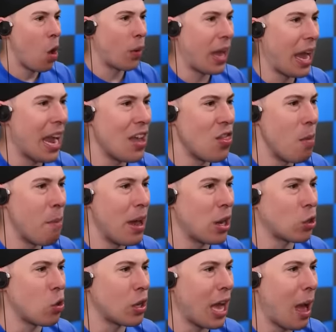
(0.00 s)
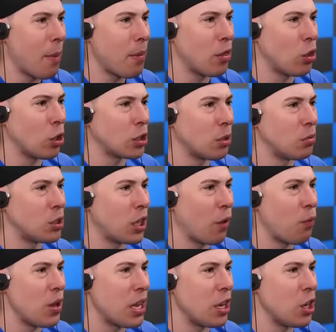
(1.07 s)
Okay, in the medical cabinet, there's some
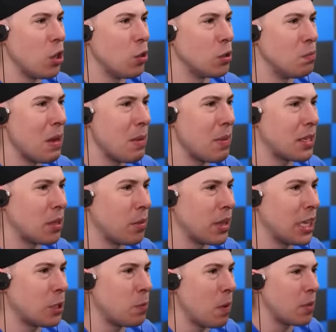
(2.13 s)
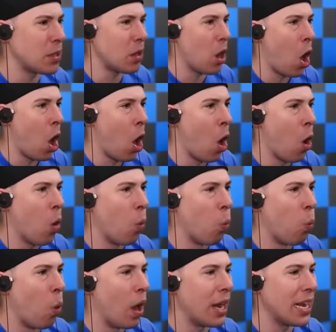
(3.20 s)
stuff we can use. Maybe some of this, maybe some... Oh,
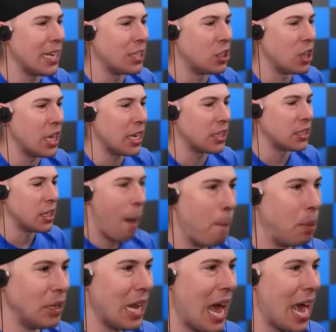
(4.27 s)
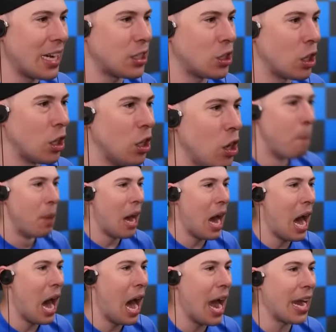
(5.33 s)
what is this? A blaster
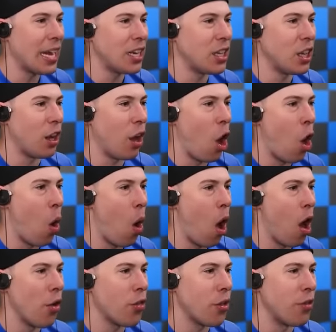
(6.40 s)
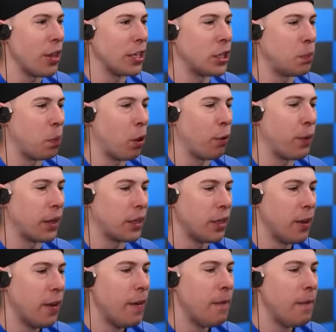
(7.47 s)
behind the... Oh, this is perfect.